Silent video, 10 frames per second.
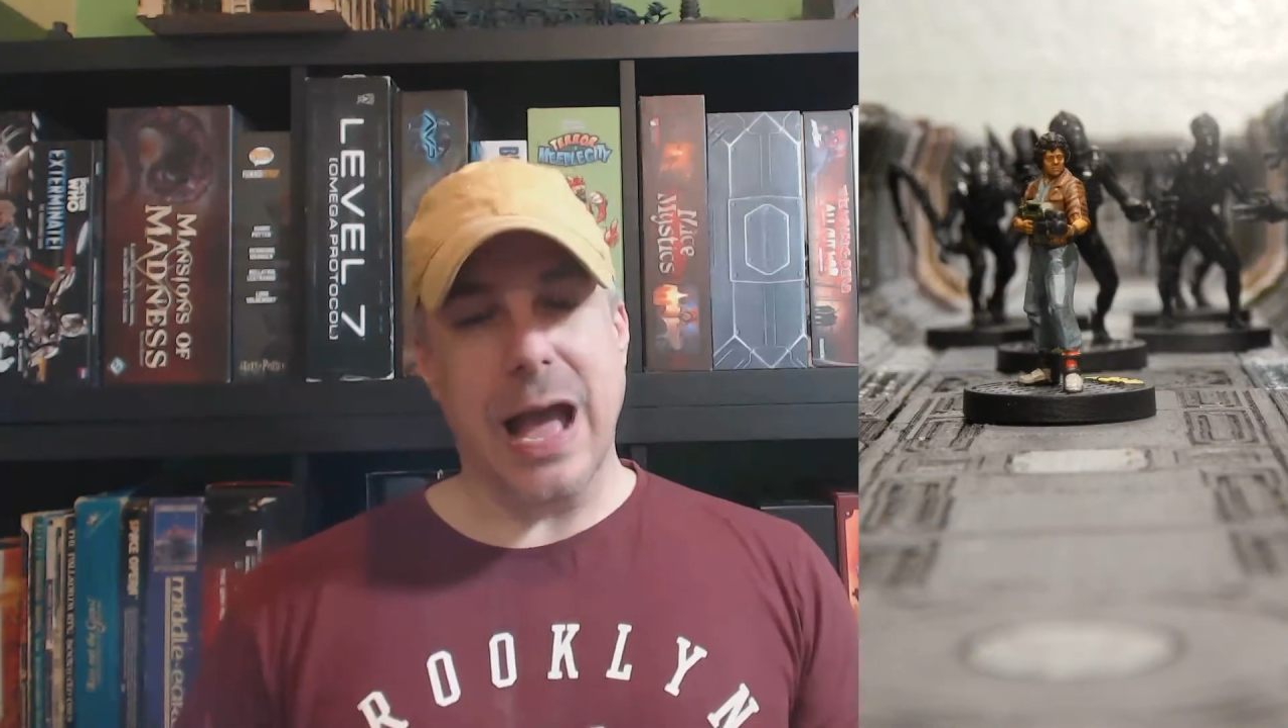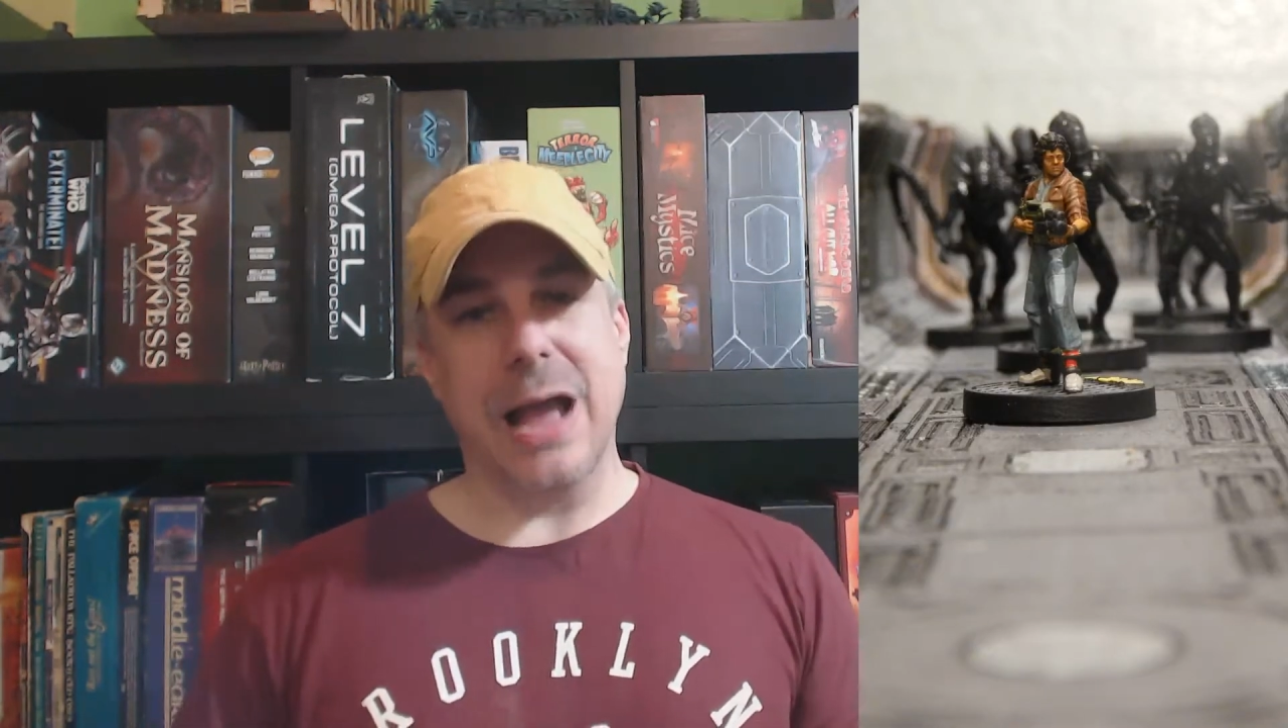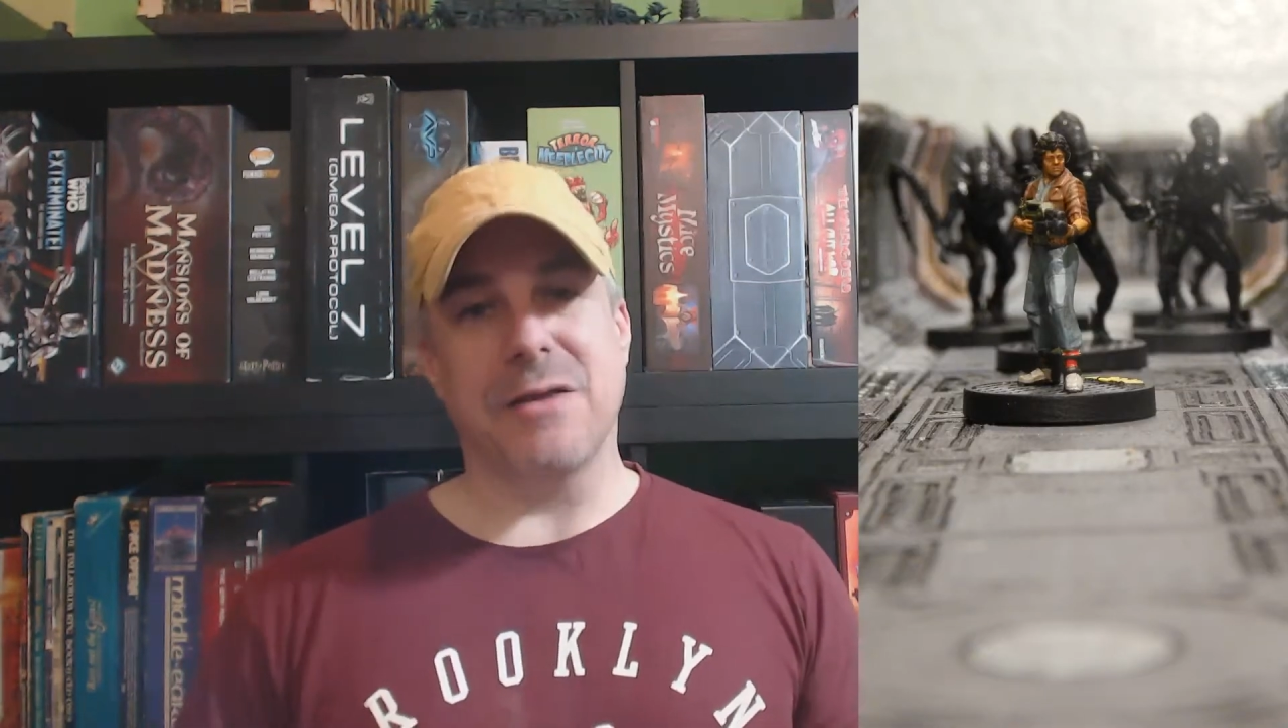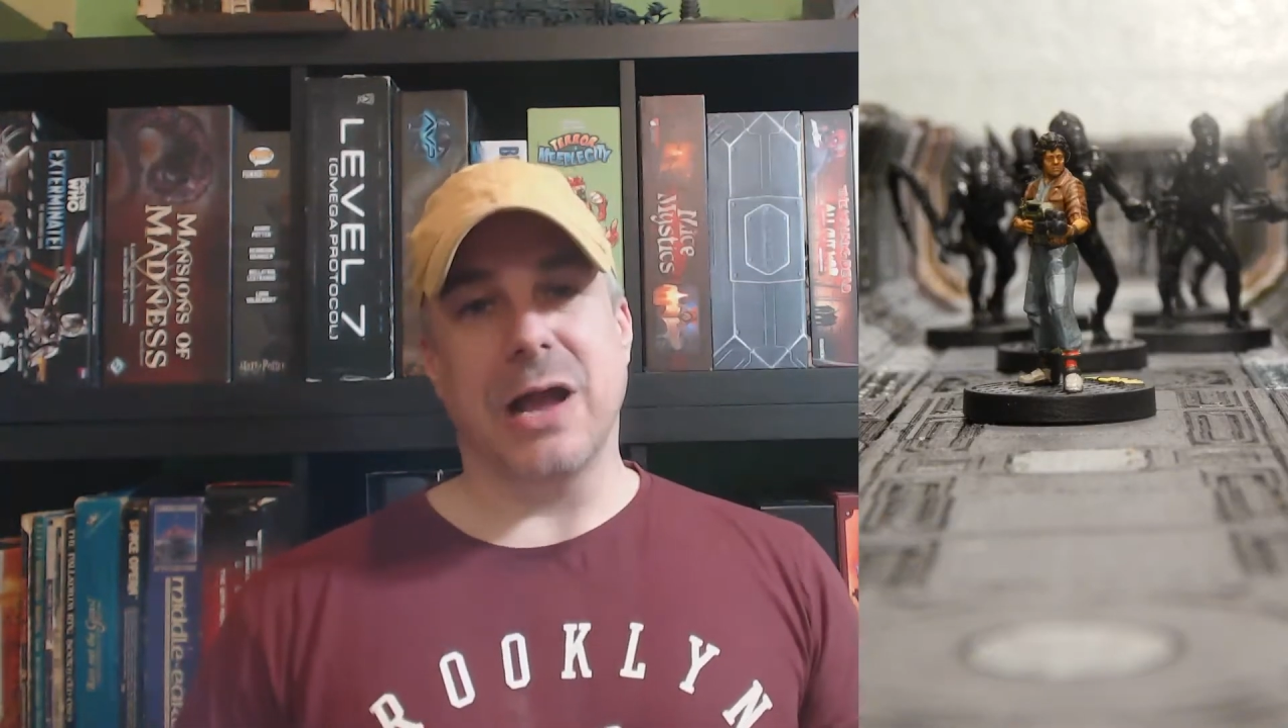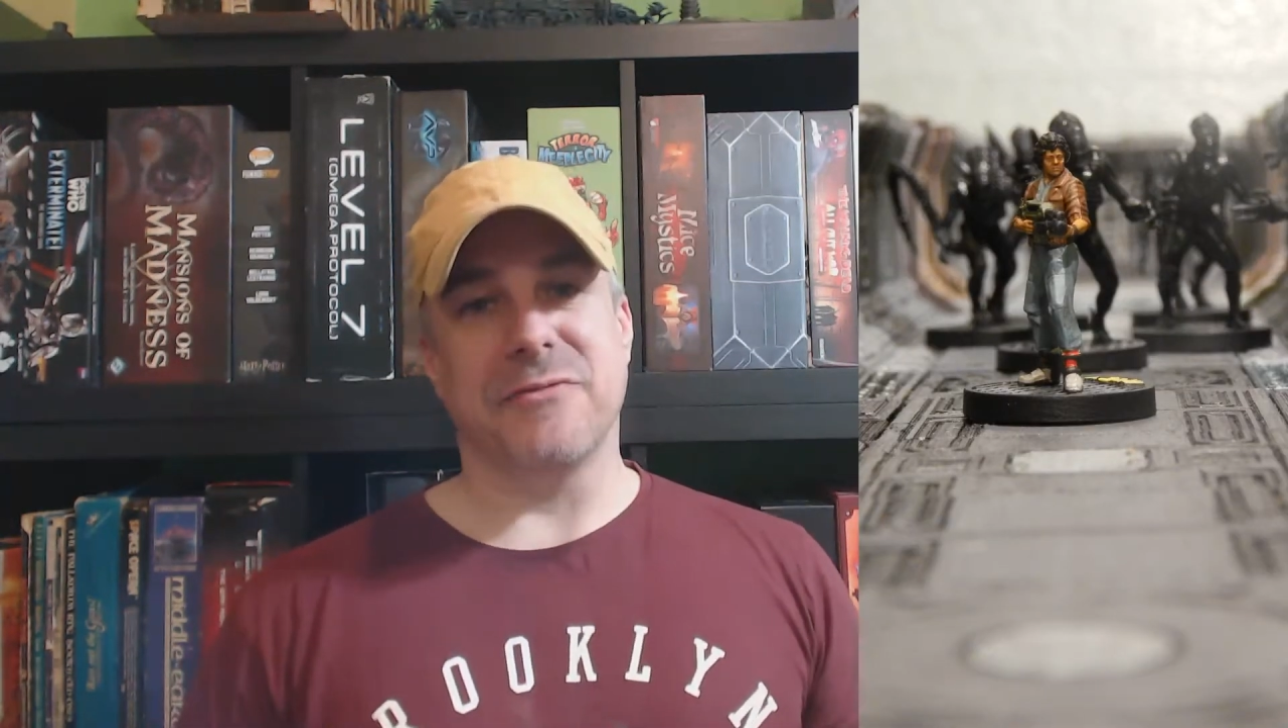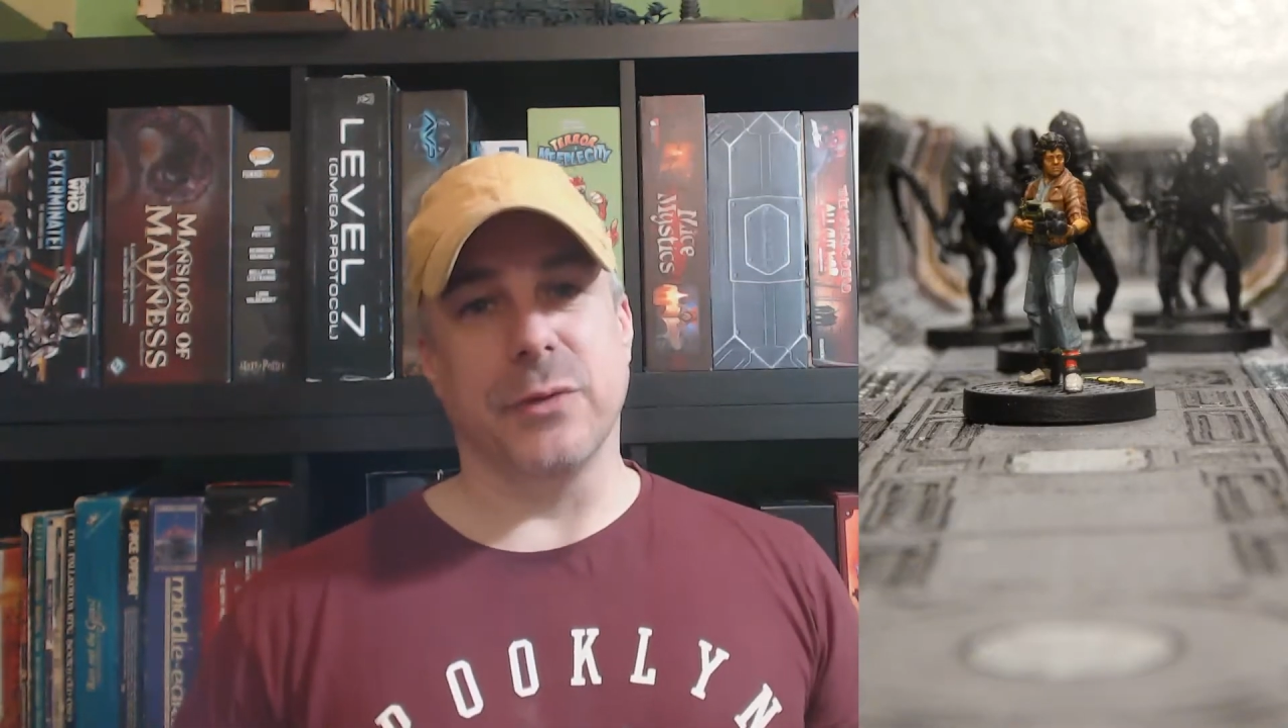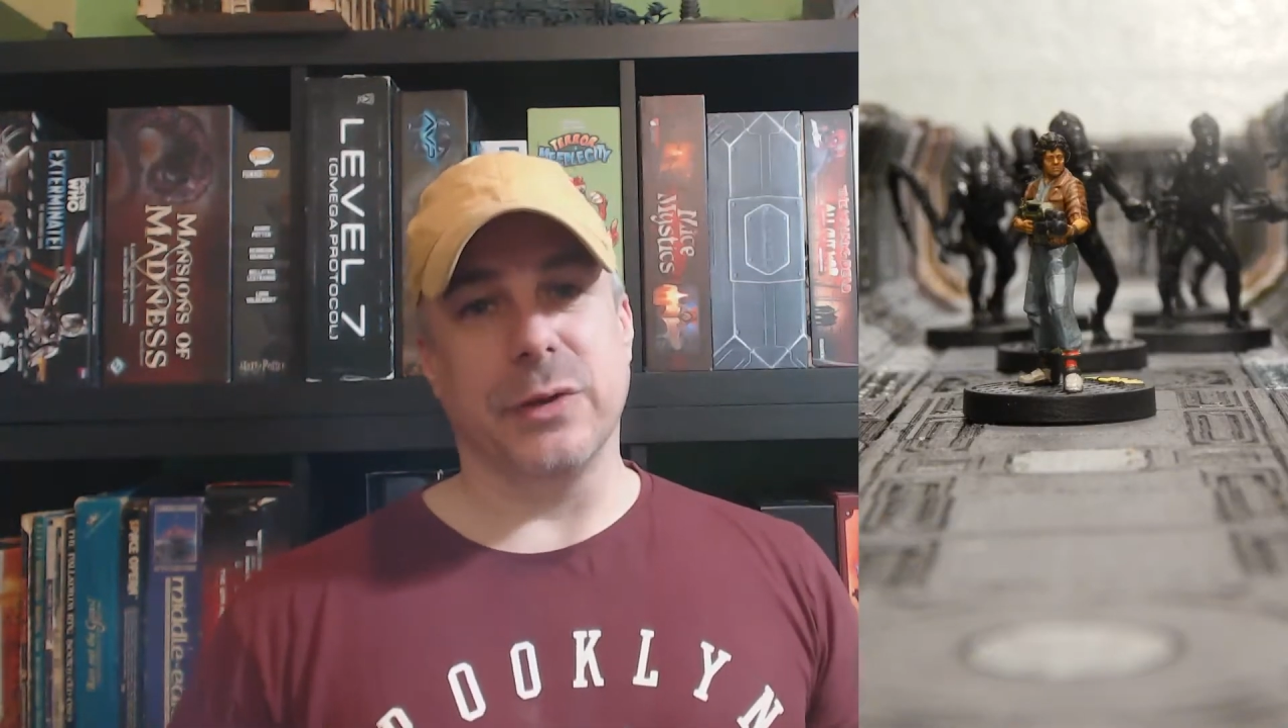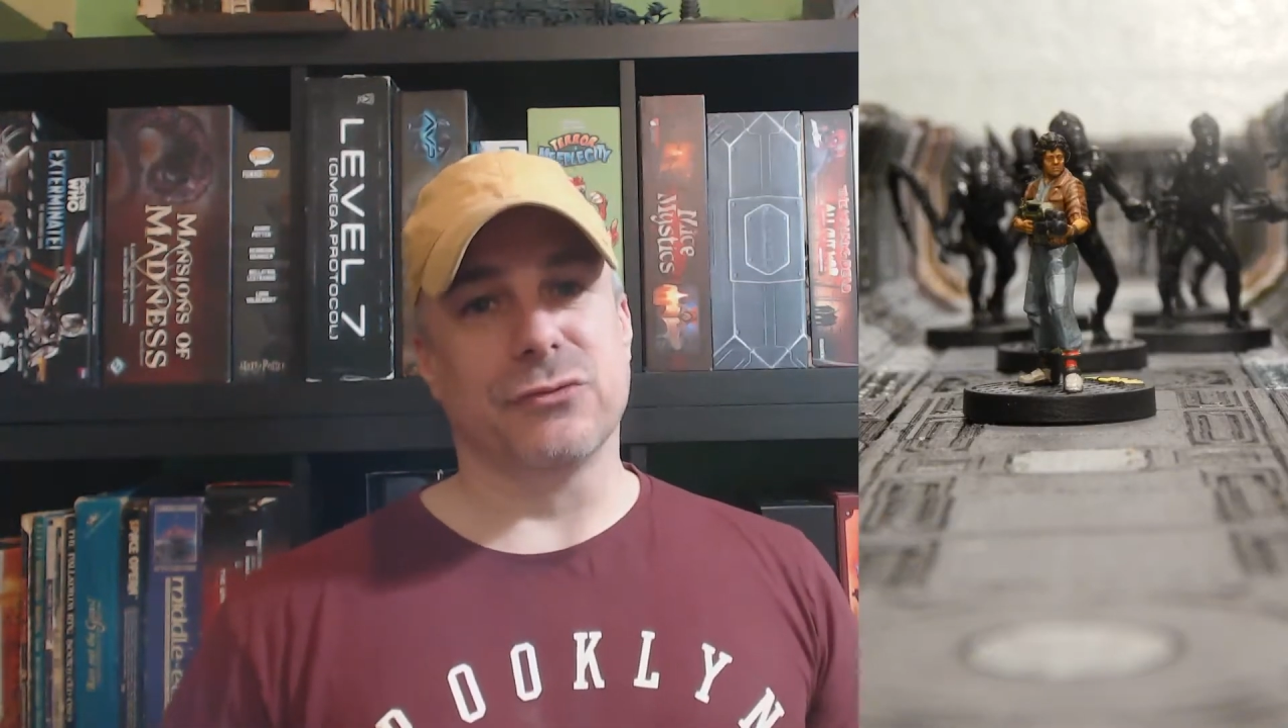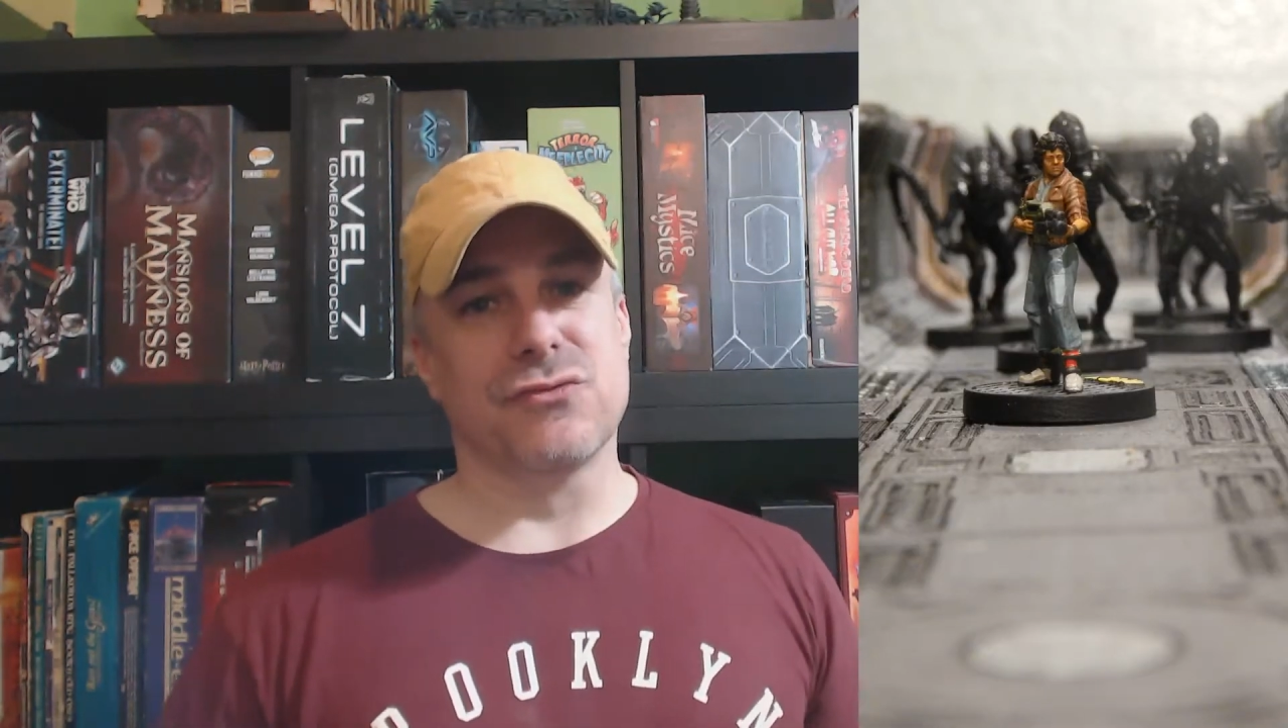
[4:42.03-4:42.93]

I thought it was